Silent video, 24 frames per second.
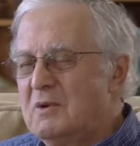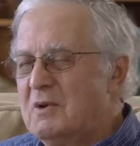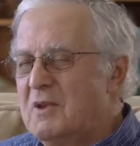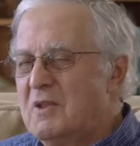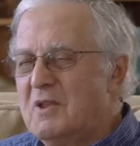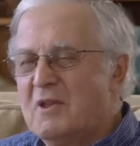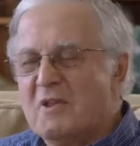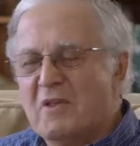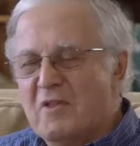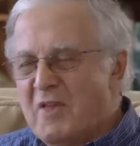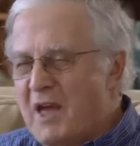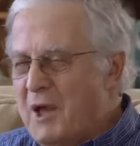
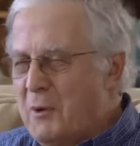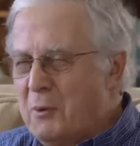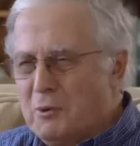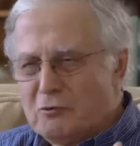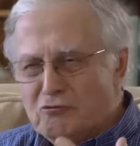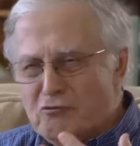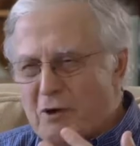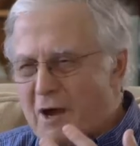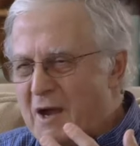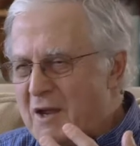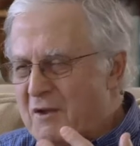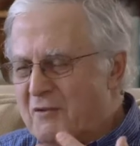they were
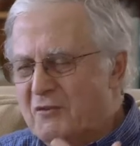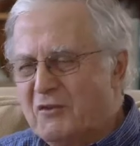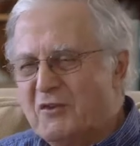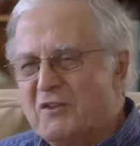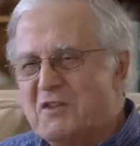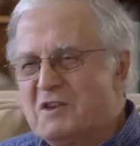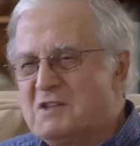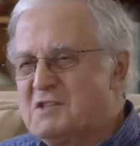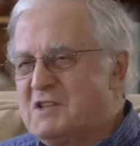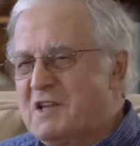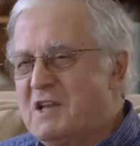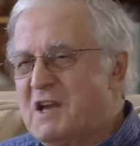right for
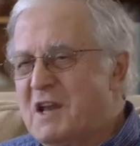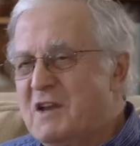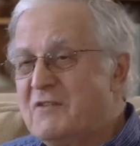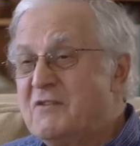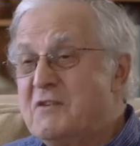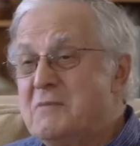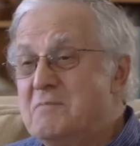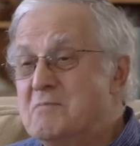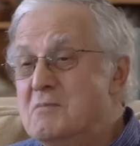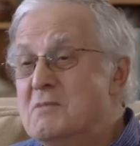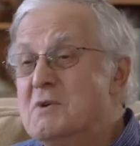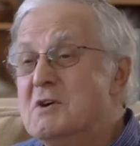this kind
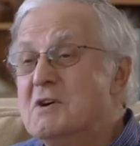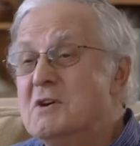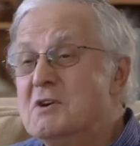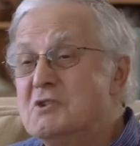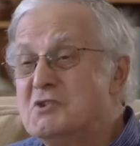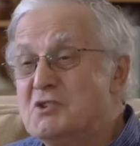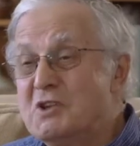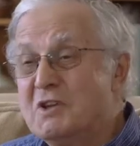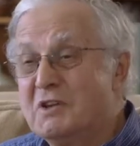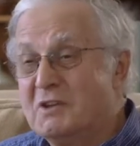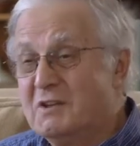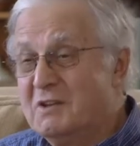of
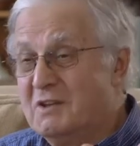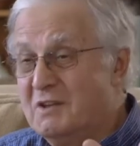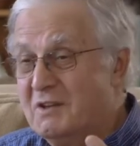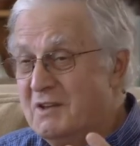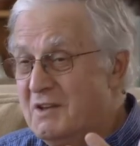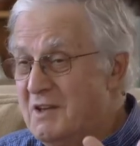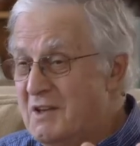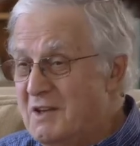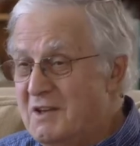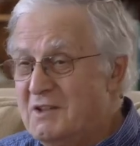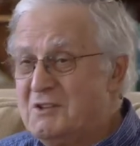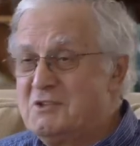emerging
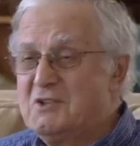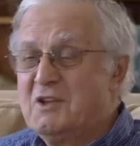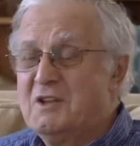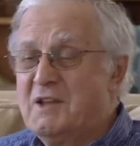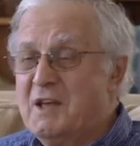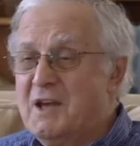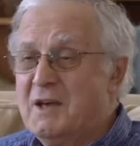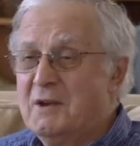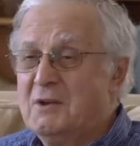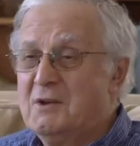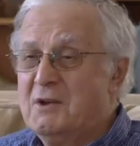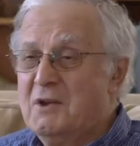
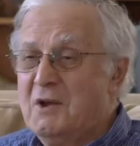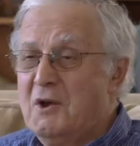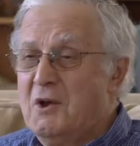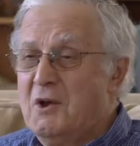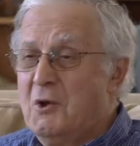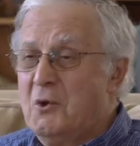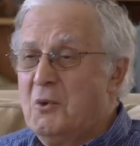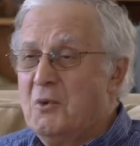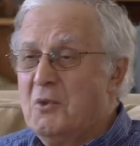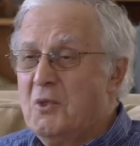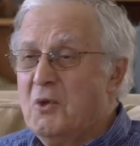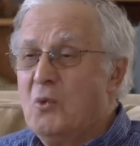internet
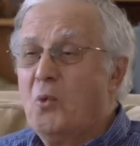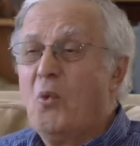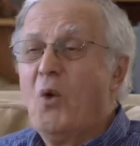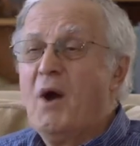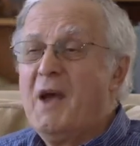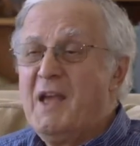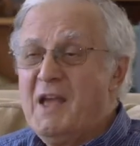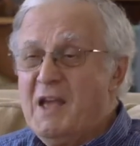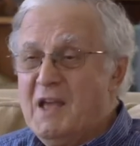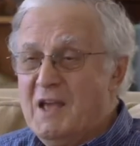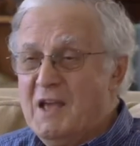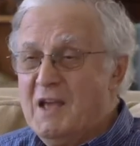the
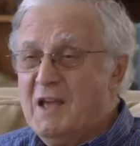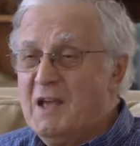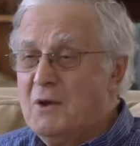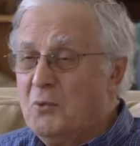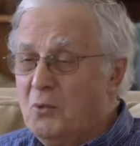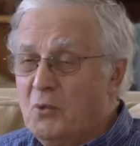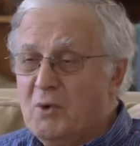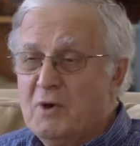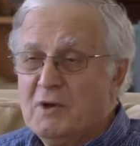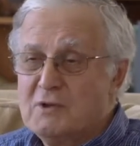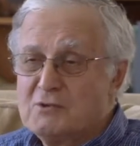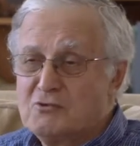way
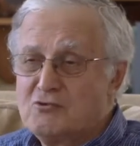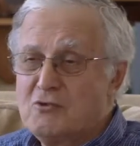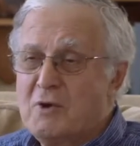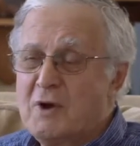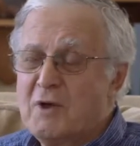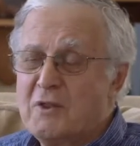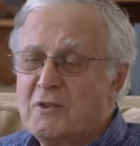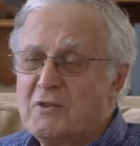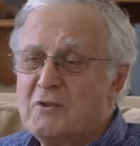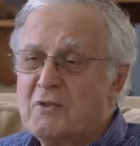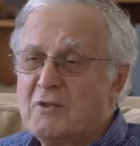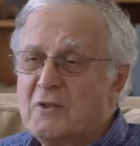it was,
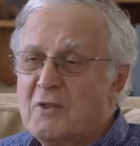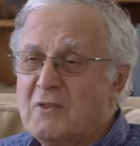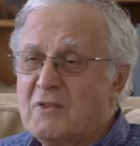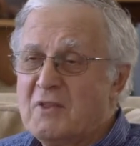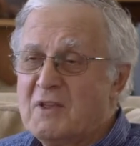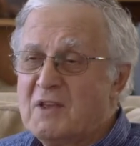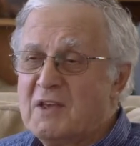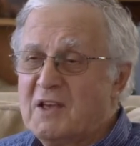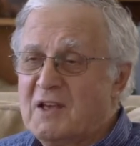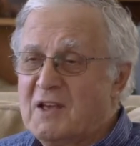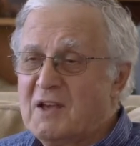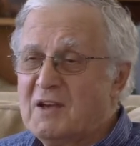rather than
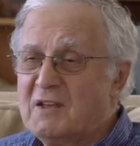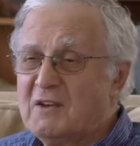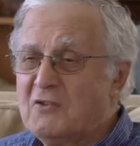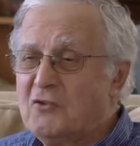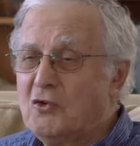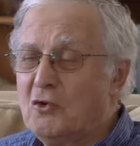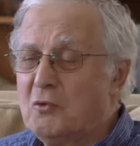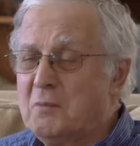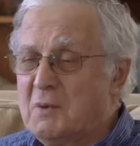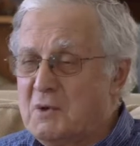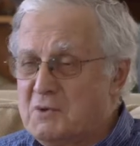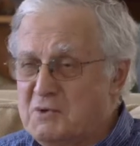the kind of
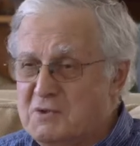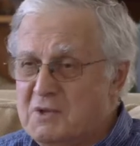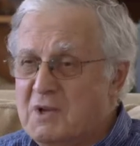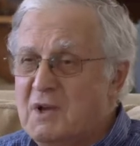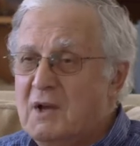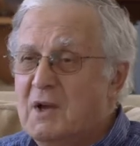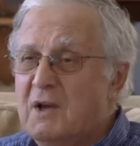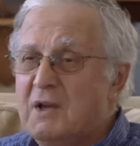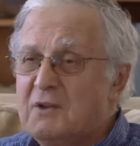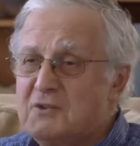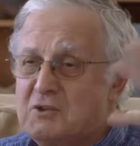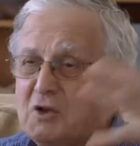almost
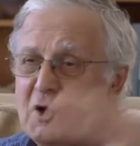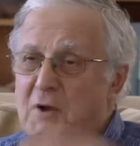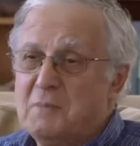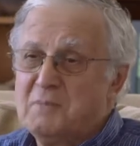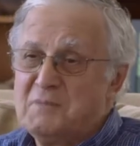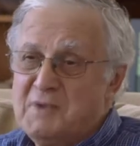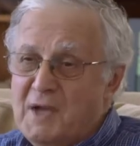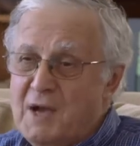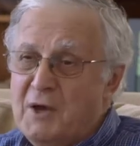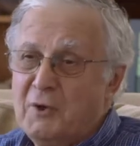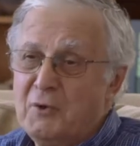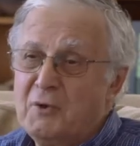
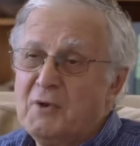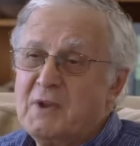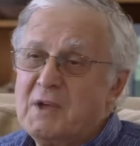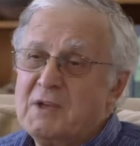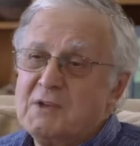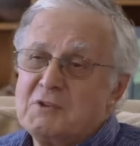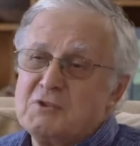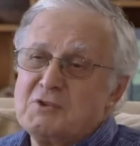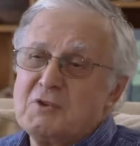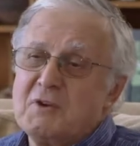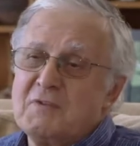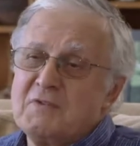top-down
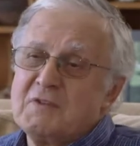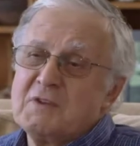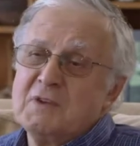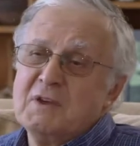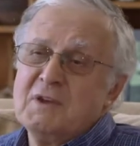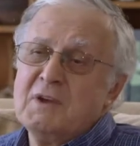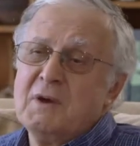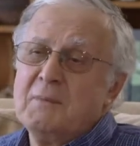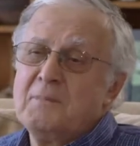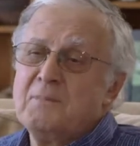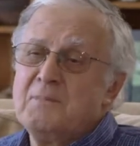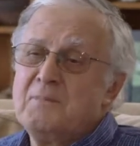nature of
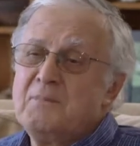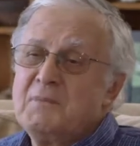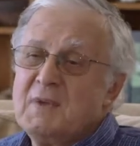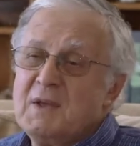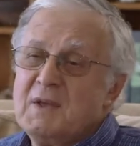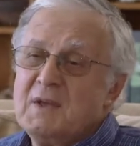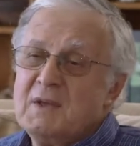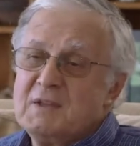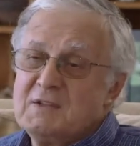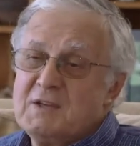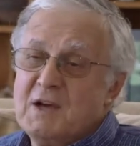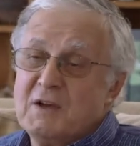the um,
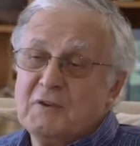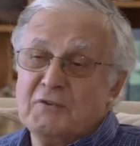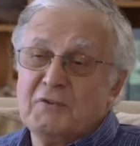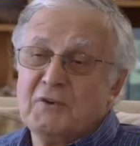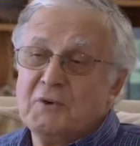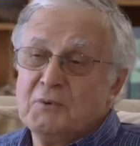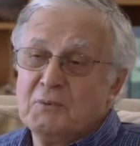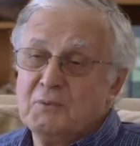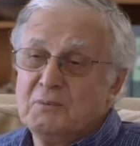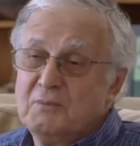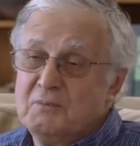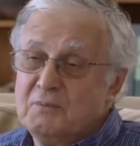
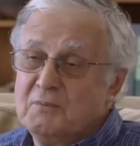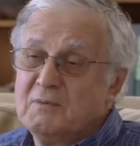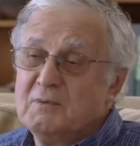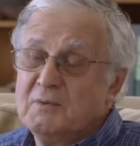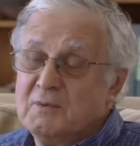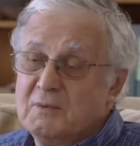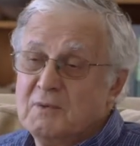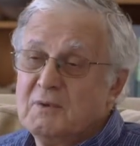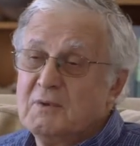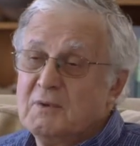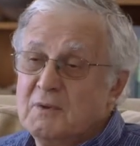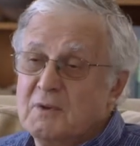telephone
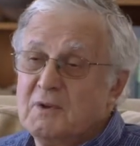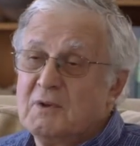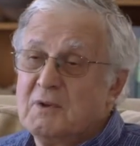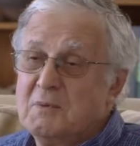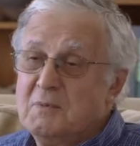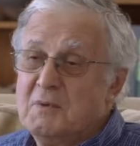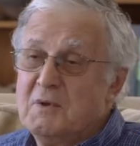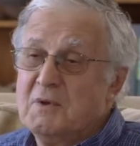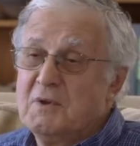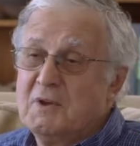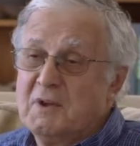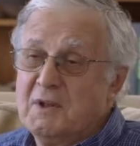
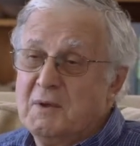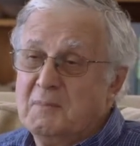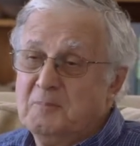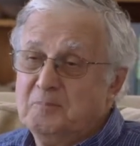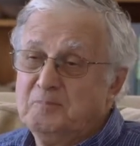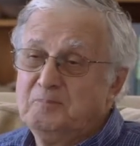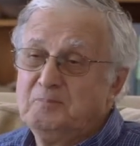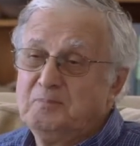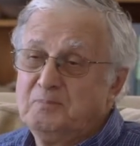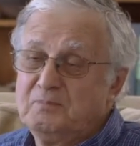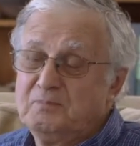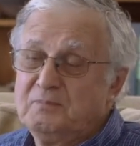community.
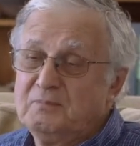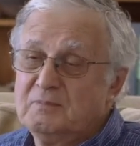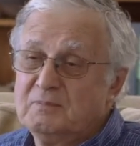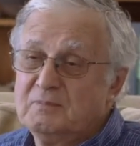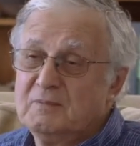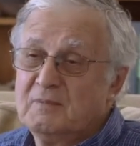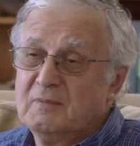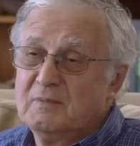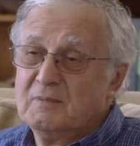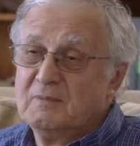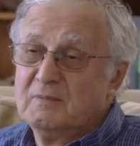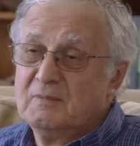
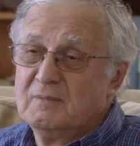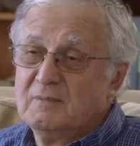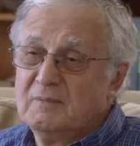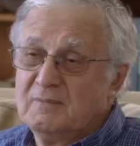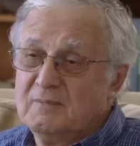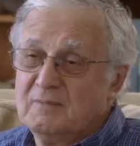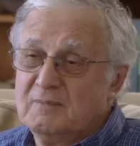I'm